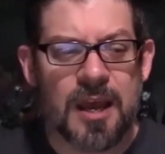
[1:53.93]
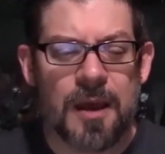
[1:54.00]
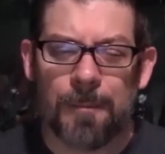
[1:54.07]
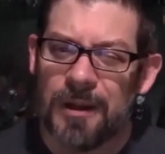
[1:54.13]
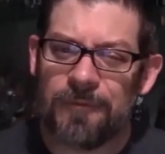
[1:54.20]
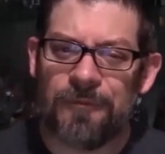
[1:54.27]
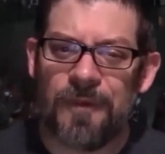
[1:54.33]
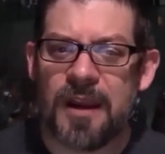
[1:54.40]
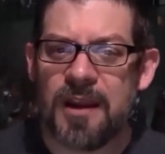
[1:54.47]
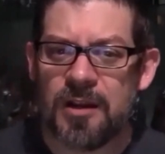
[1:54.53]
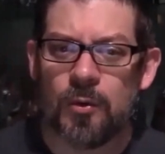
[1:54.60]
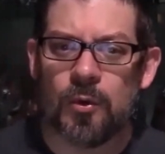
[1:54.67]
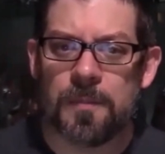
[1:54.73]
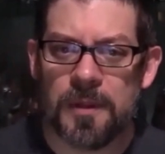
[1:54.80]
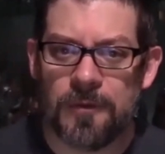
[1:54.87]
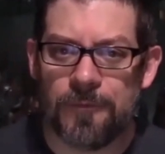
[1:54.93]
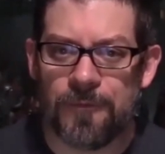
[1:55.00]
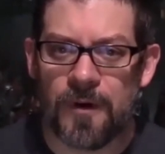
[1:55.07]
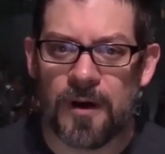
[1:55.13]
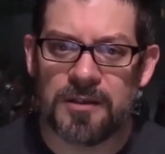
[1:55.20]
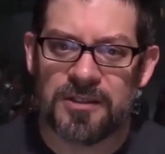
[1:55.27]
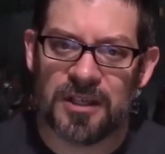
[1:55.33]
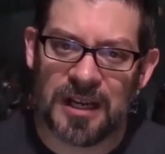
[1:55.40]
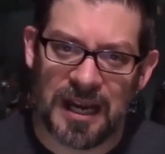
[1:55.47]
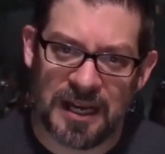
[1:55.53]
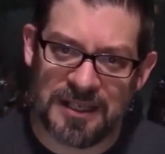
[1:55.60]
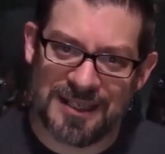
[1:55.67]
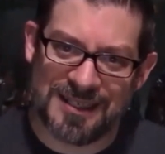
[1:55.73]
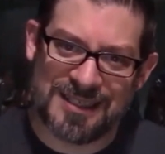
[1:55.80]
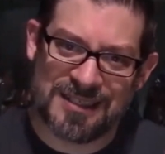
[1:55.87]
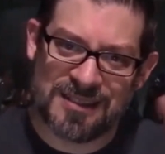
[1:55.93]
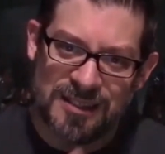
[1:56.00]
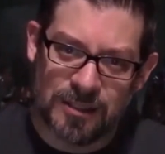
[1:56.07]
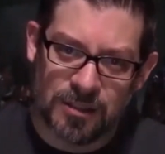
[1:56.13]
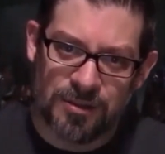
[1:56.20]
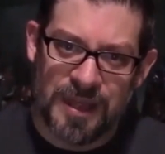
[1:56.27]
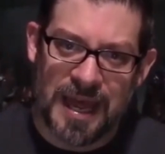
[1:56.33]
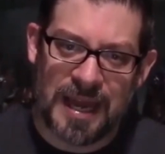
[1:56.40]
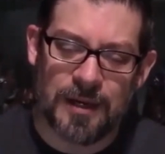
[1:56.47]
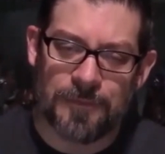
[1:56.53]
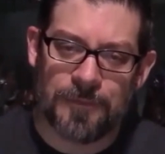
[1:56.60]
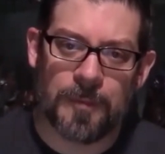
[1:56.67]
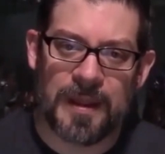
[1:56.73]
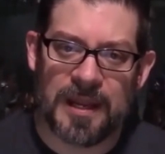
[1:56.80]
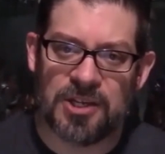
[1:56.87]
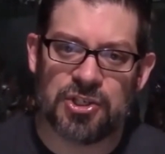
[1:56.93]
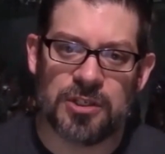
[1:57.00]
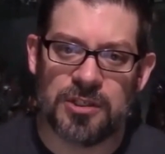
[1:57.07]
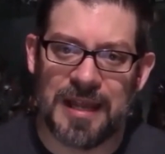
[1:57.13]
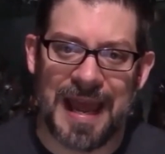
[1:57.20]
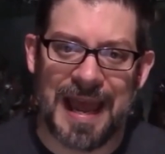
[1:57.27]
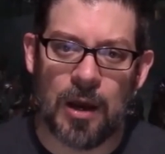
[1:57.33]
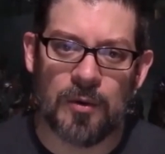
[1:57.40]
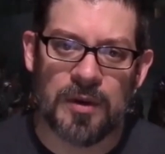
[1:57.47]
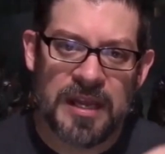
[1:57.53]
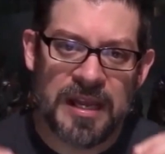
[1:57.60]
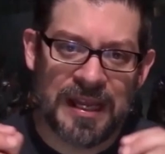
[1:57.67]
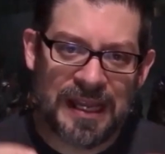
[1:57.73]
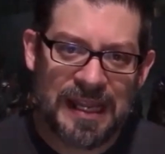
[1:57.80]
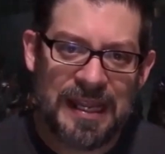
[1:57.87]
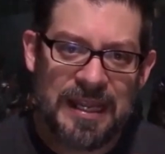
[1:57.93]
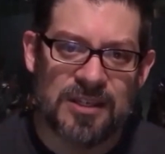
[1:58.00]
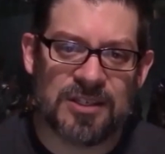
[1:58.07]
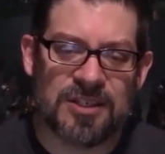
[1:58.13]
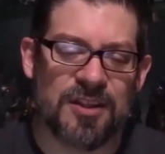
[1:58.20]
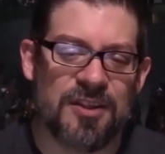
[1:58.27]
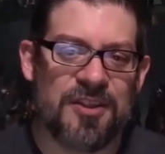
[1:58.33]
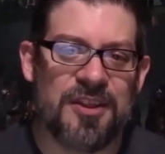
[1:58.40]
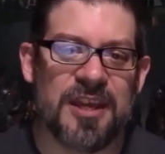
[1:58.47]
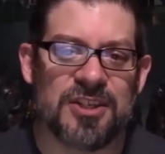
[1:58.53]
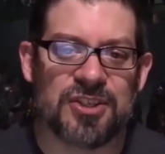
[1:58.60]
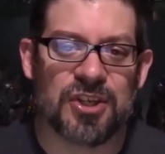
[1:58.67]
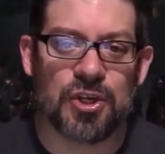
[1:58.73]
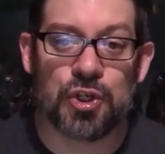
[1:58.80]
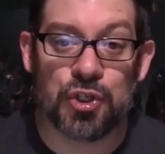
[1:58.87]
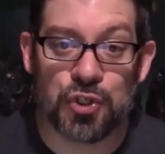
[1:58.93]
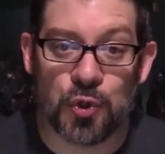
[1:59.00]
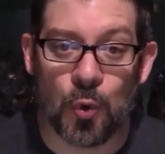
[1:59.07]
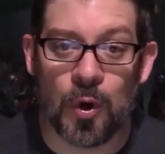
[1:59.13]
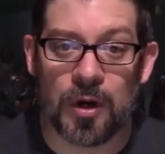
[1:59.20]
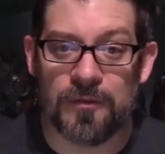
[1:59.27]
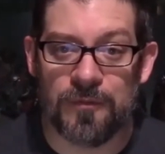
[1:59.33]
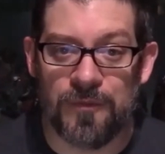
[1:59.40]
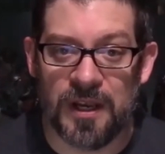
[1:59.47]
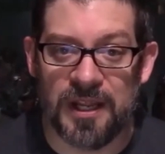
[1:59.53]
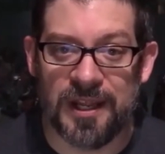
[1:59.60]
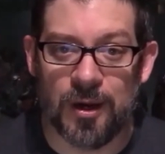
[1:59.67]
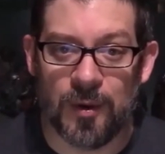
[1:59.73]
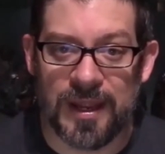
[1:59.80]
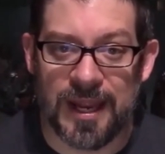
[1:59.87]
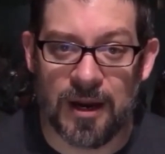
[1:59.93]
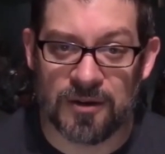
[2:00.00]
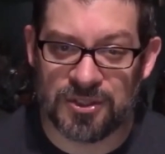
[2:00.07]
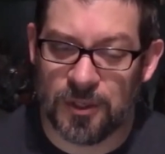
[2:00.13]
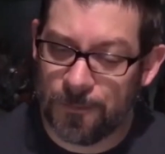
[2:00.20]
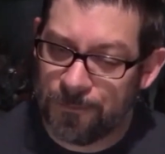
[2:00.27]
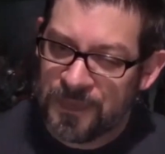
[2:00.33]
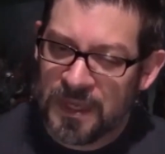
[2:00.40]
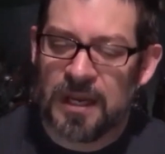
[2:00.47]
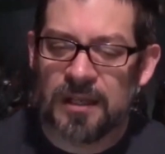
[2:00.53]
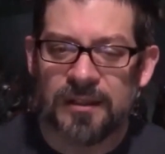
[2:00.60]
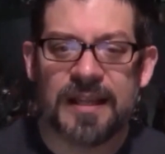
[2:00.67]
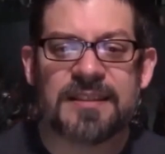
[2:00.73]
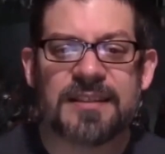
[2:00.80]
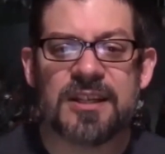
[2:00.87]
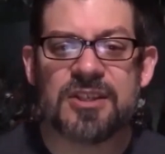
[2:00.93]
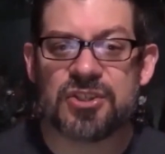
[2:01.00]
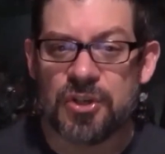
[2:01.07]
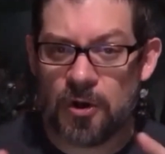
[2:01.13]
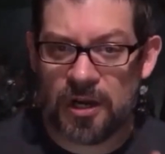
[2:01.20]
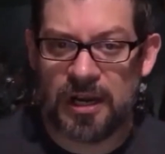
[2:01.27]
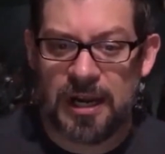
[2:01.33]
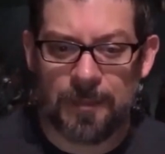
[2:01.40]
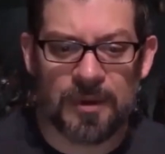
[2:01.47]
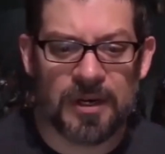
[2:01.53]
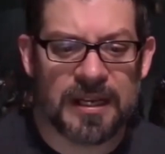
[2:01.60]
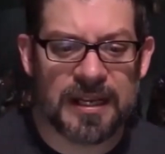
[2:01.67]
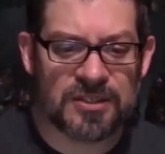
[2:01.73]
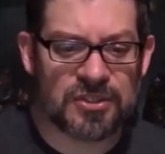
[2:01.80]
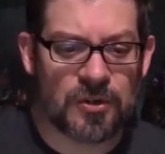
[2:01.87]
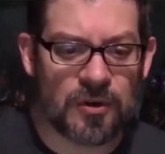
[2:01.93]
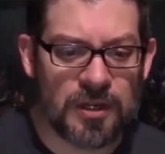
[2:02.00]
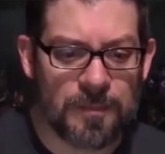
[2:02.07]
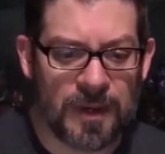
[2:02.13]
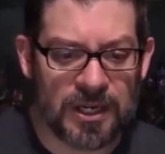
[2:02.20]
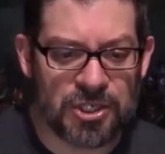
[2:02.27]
but I figured it would be fun to kind of distill that information down into this short video here. So let's get started. And I'm going to get started by